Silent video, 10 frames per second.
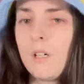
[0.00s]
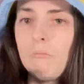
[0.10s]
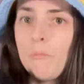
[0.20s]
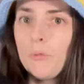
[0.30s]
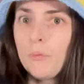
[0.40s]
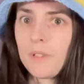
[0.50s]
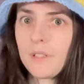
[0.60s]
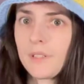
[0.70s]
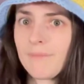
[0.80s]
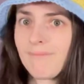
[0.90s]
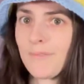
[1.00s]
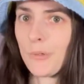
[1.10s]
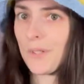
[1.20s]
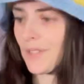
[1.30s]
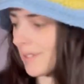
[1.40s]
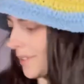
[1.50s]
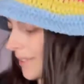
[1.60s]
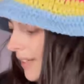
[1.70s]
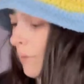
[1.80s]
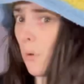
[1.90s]
moon towards it.
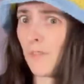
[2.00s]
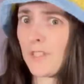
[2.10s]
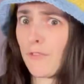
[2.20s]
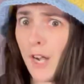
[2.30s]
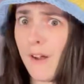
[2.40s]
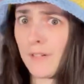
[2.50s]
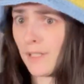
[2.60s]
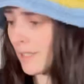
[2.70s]
And I wore this forever.